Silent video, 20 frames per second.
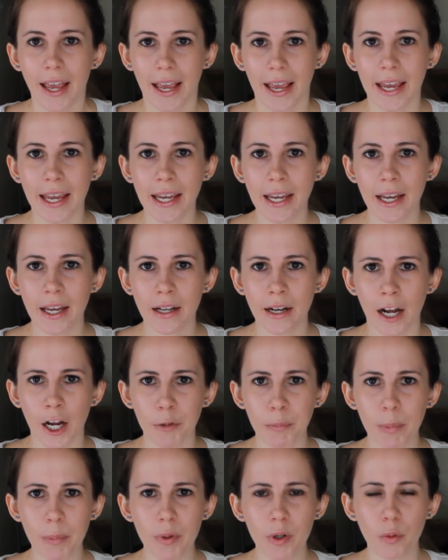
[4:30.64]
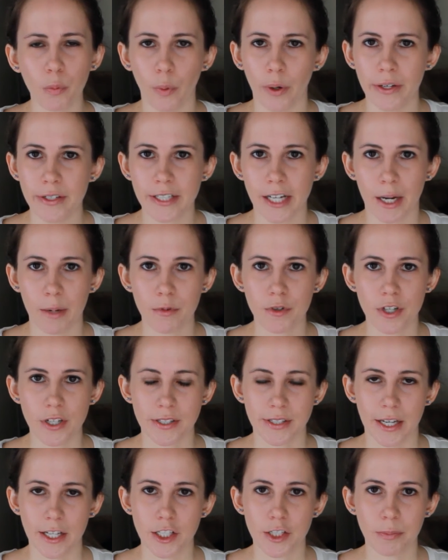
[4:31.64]
And I remember one time she
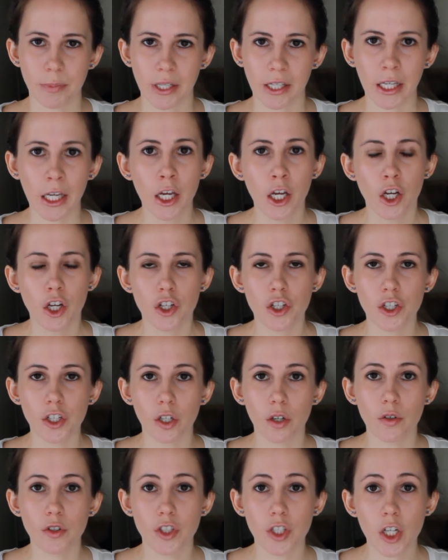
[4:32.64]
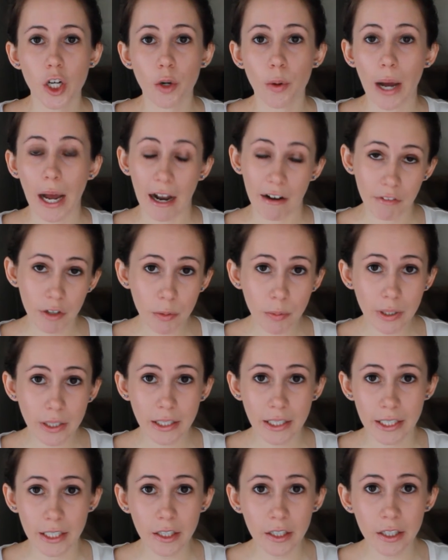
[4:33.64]
said to me, she goes, you know, everyone
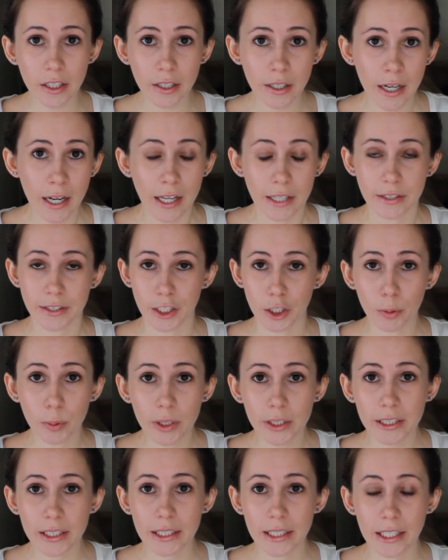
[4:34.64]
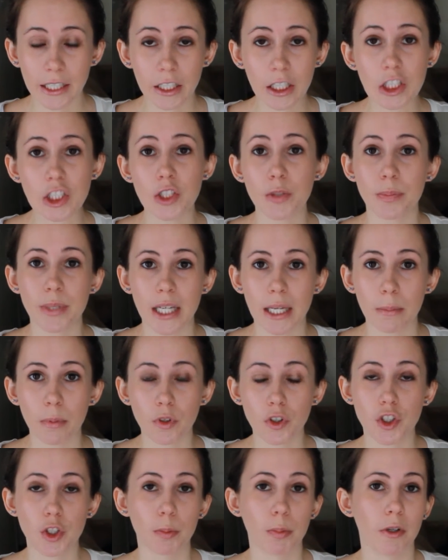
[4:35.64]
here, they're working here to be
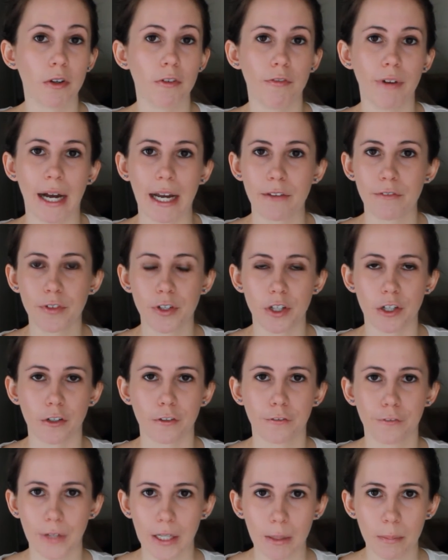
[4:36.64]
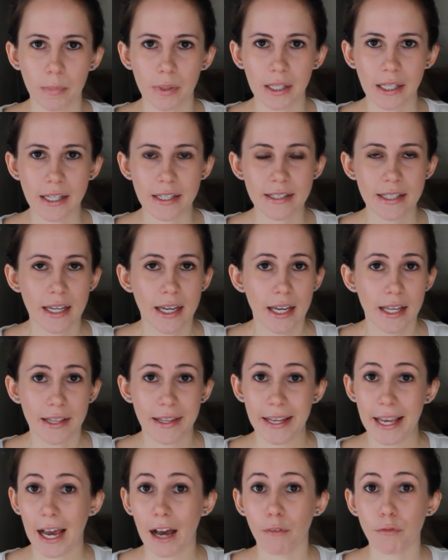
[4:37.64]
able to provide for their families.
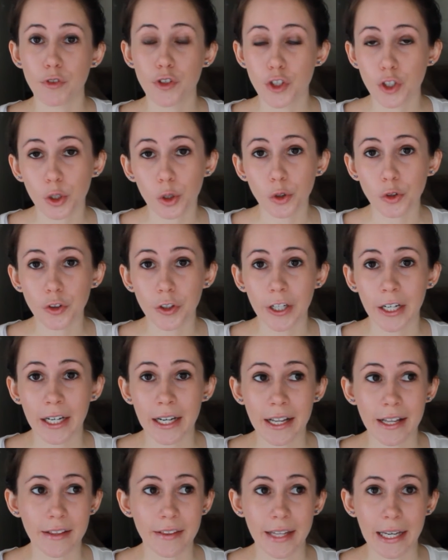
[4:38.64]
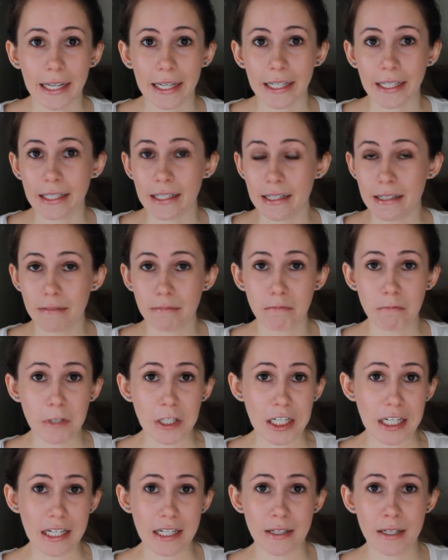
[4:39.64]
They have children, they
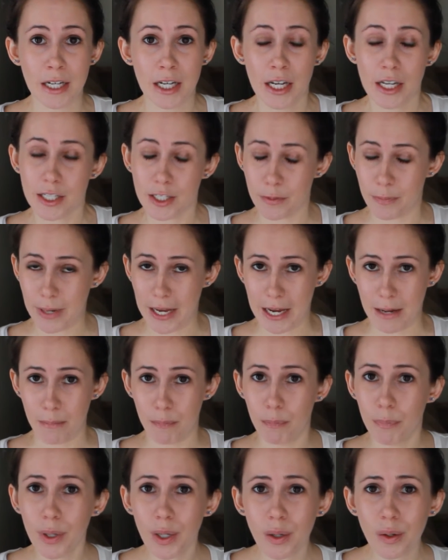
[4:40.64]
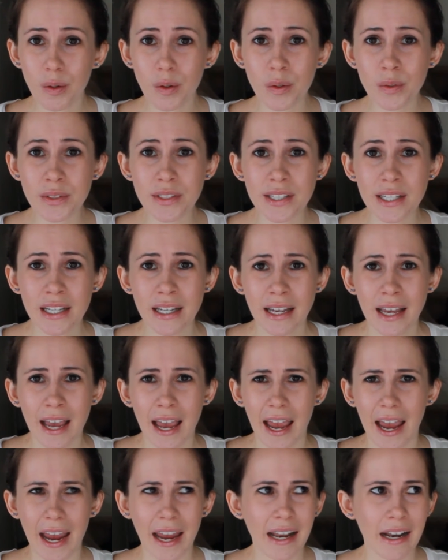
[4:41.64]
need to pay bills.
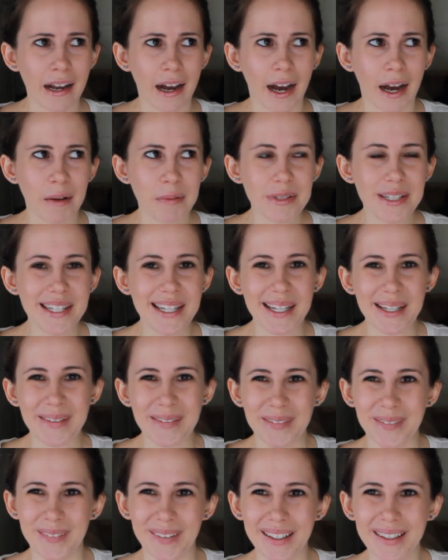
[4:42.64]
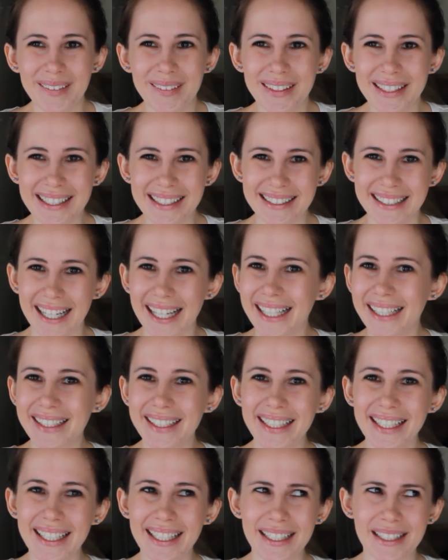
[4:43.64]
And I was like, what
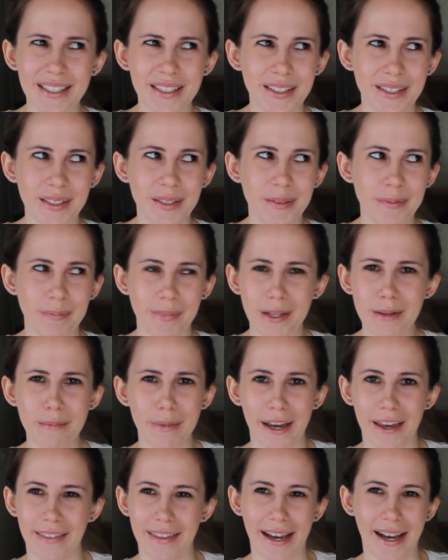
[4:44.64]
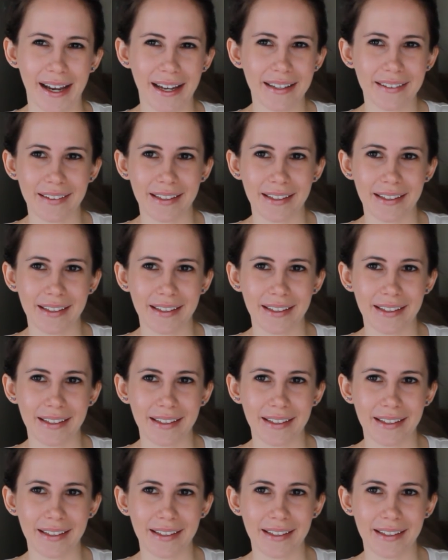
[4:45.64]
exactly do you mean by that?